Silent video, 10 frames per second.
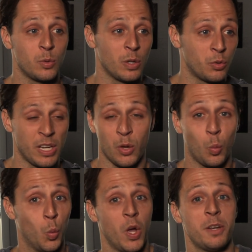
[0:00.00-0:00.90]
to agree
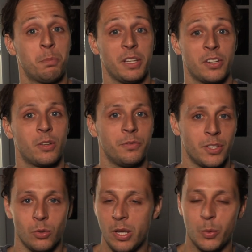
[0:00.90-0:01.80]
on one political
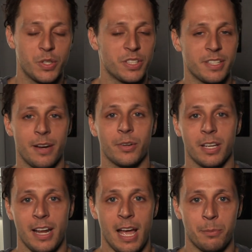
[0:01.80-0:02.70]
view, which is never going
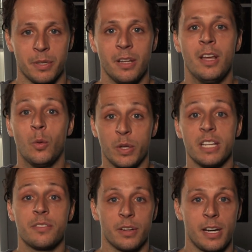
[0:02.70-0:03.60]
to happen, we need
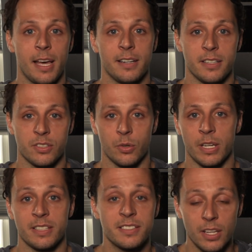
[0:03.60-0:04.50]
to figure out how to disagree
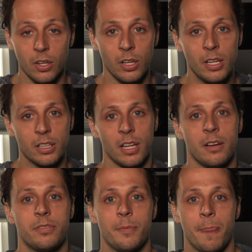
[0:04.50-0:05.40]
and still
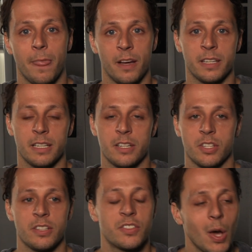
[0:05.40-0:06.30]
love
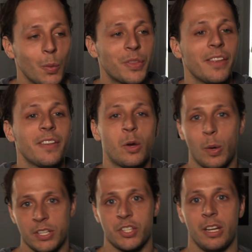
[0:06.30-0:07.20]
unconditionally. So then the
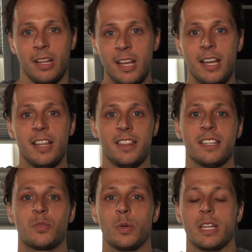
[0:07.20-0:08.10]
question
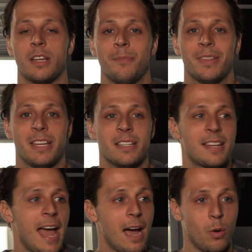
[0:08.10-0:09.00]
this week is
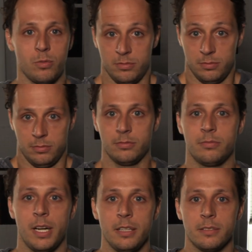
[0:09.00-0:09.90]
how,
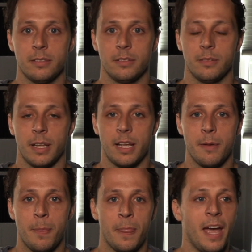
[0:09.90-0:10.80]
right? Like,
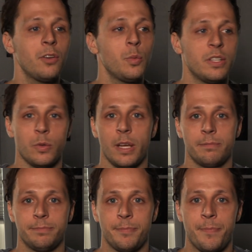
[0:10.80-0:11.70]
how do we do that?
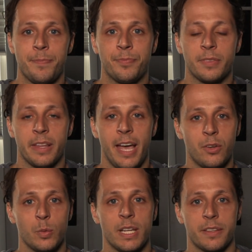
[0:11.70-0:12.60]
How
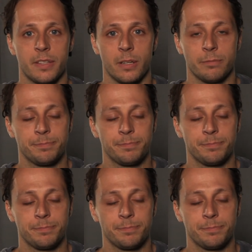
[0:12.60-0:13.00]
do we get there?